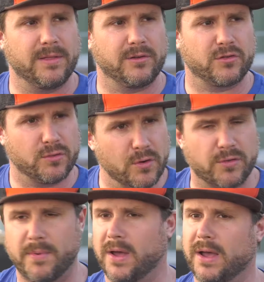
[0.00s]

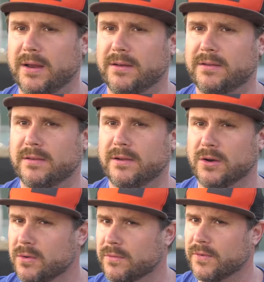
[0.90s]
truth behind
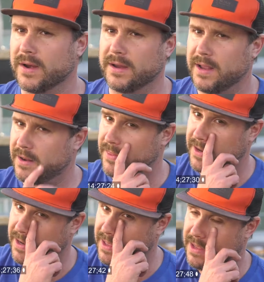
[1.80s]
gluten-free, and
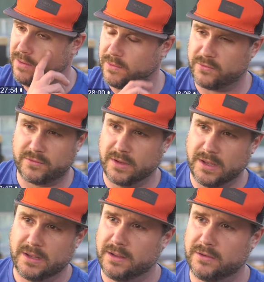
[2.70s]
thinking that it was
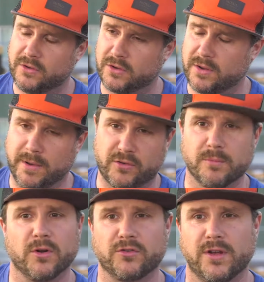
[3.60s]
just a bunch of
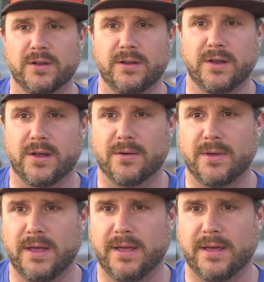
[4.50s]
bullshit,
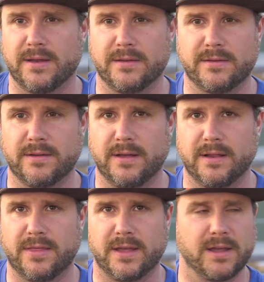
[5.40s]

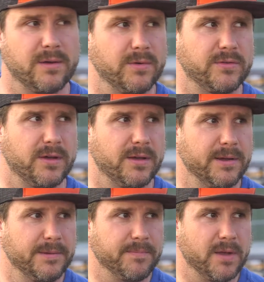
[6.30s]
and thinking it was a
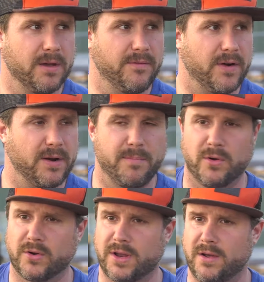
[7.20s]
very
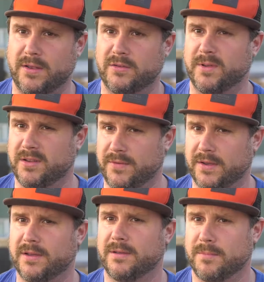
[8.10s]
Boulder County
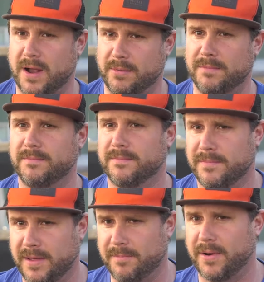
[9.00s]
specific problem
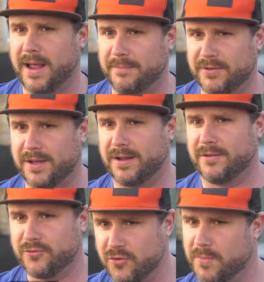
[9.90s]
and perhaps not a
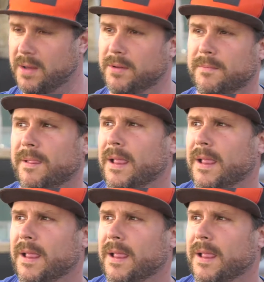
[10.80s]
true problem.